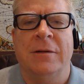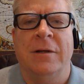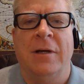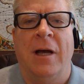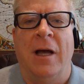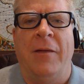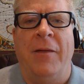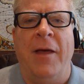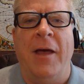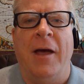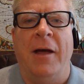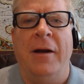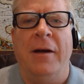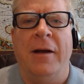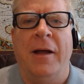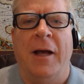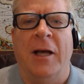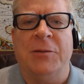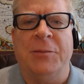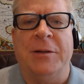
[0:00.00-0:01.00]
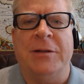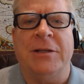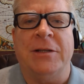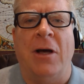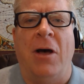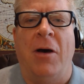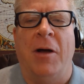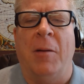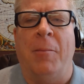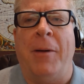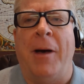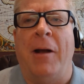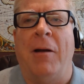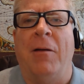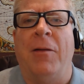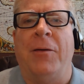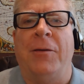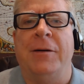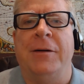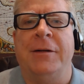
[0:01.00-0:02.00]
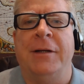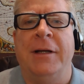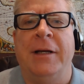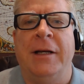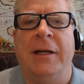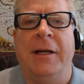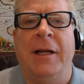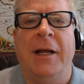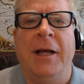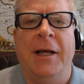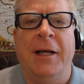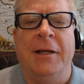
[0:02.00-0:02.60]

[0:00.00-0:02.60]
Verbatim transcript: And that, as we saw in Apollo 13,